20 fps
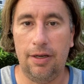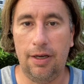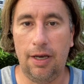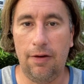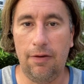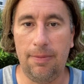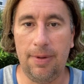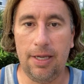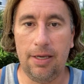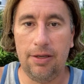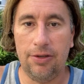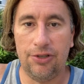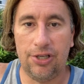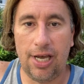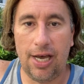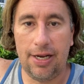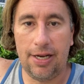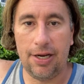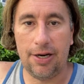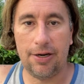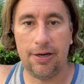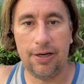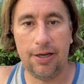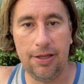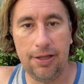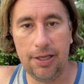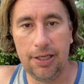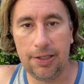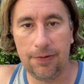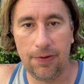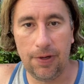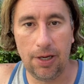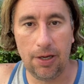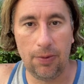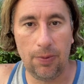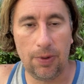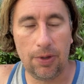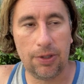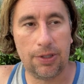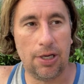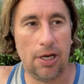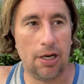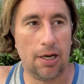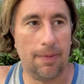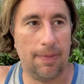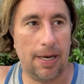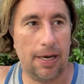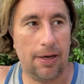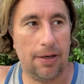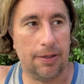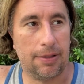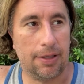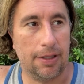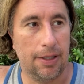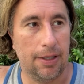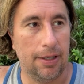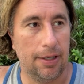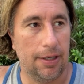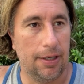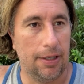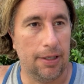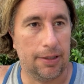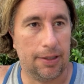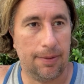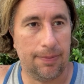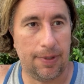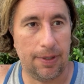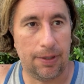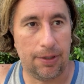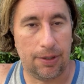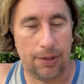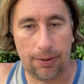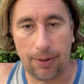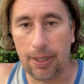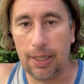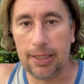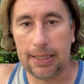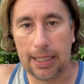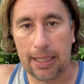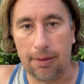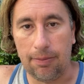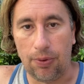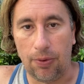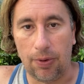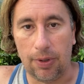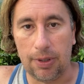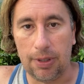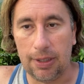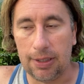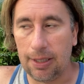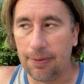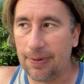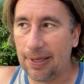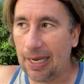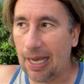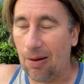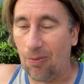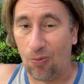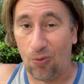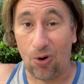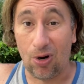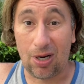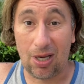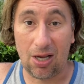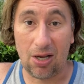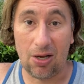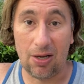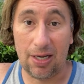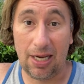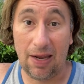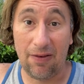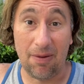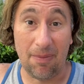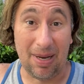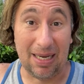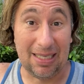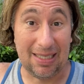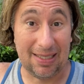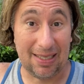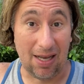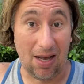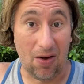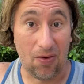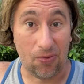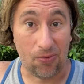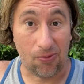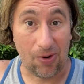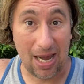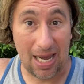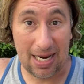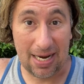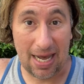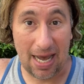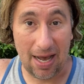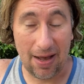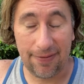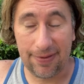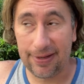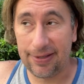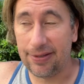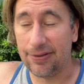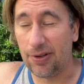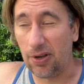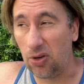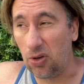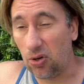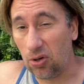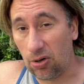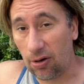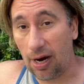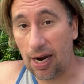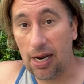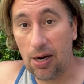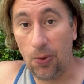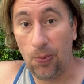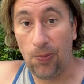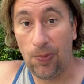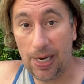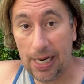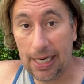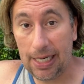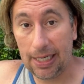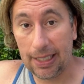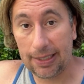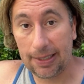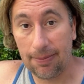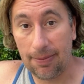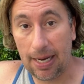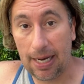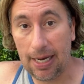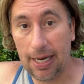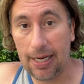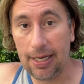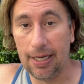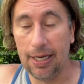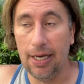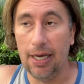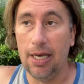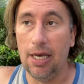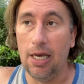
Everybody, Chad here. In this video, we're going to talk about something crazy important, something I'm working on even myself right now. This is a great weakness of mine,